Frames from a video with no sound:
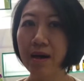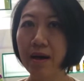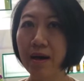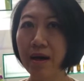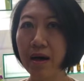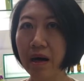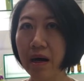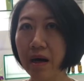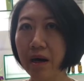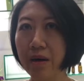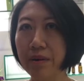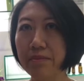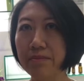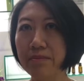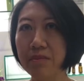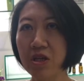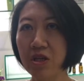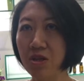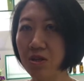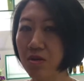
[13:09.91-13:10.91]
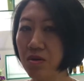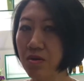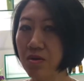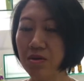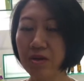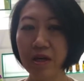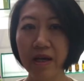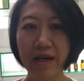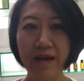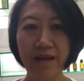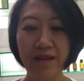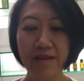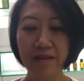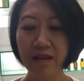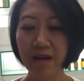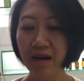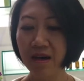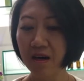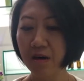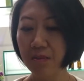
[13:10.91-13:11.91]
um, you know, and
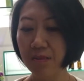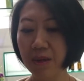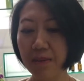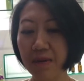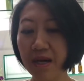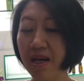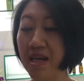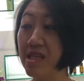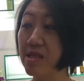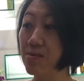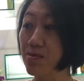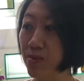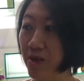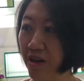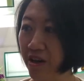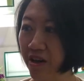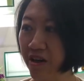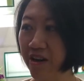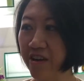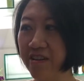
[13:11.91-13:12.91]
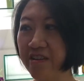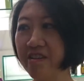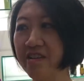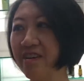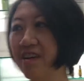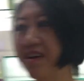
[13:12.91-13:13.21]
how I met my husband,